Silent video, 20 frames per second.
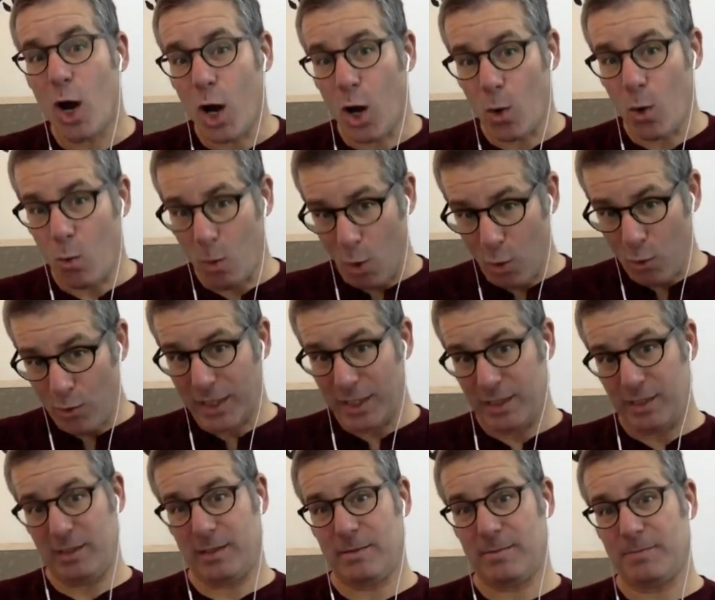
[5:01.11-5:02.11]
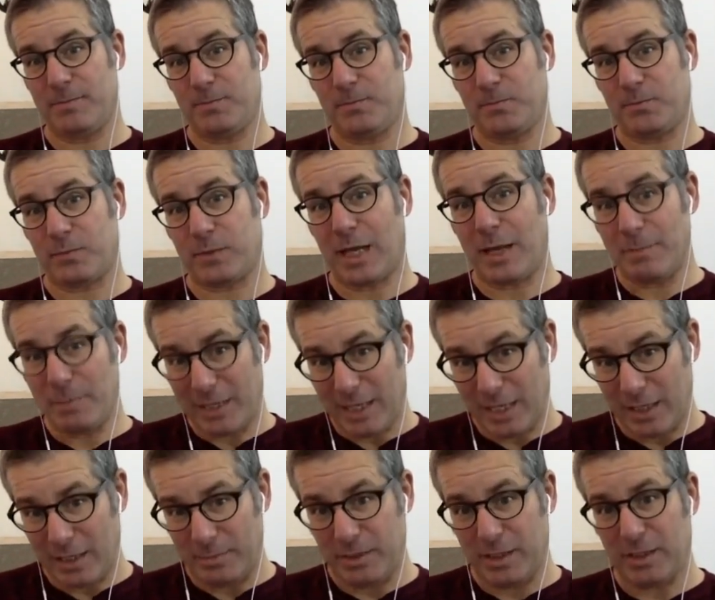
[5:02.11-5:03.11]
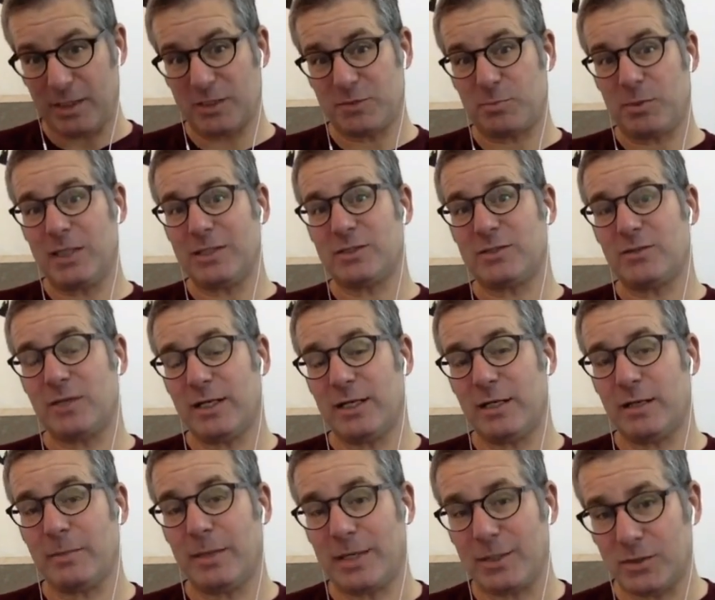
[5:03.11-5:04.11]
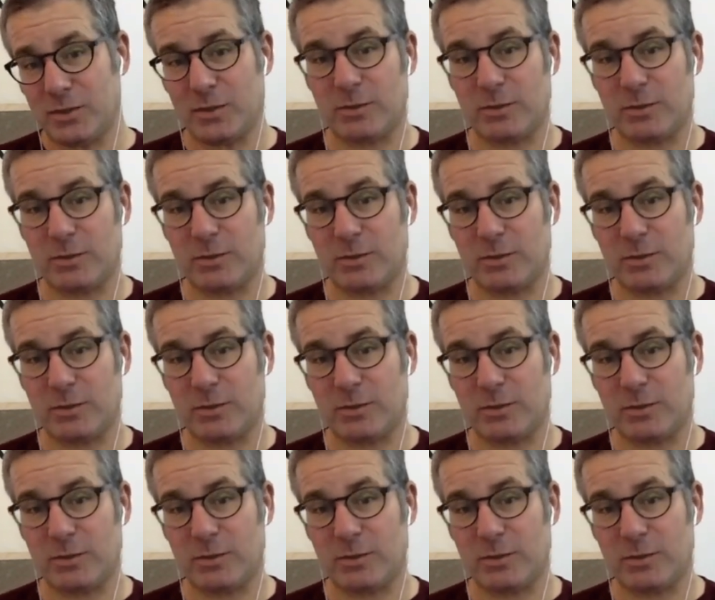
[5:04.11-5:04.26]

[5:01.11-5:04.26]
awoke in him and began to be expressed to him at